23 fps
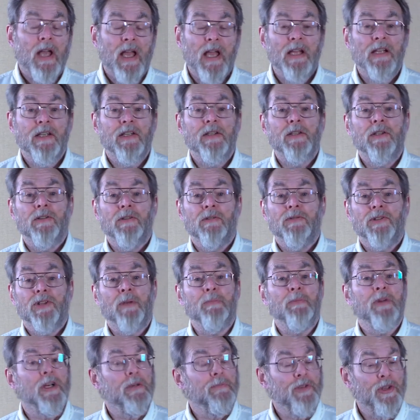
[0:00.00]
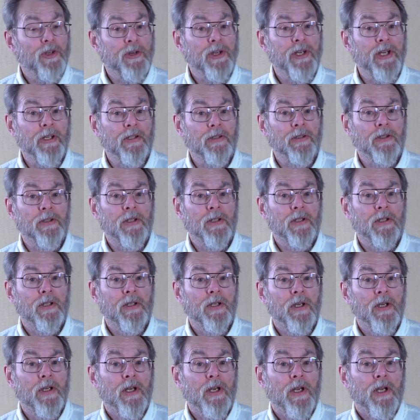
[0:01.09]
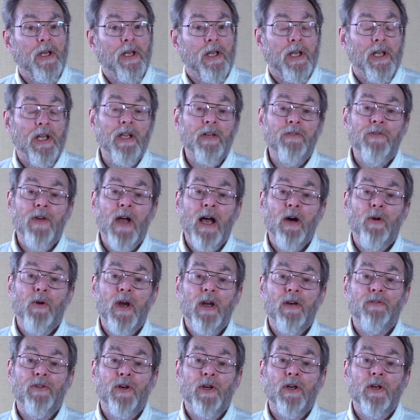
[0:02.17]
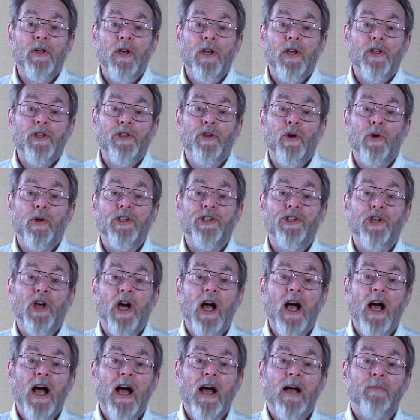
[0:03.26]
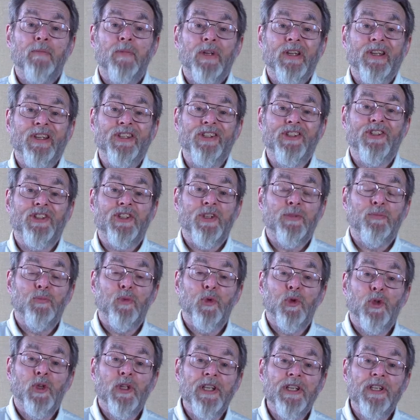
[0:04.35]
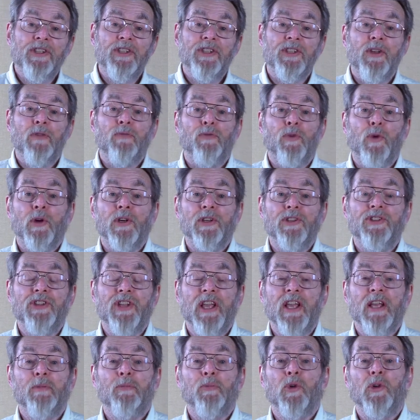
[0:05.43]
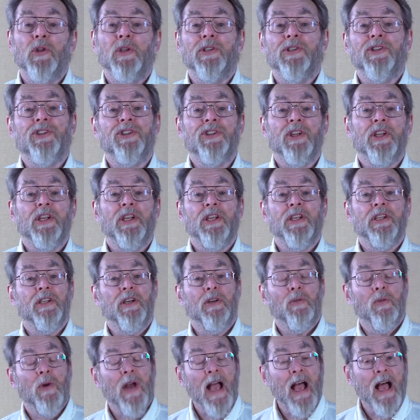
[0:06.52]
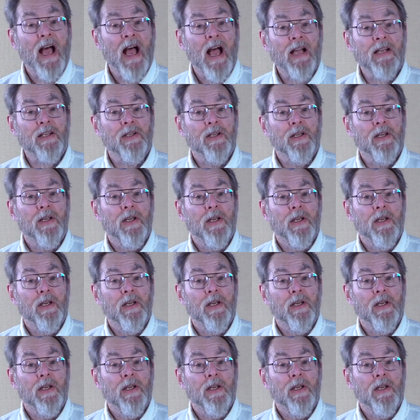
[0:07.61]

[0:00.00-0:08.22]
and sometimes you're killed. If, however, your job is to police, for example, a city in Iraq,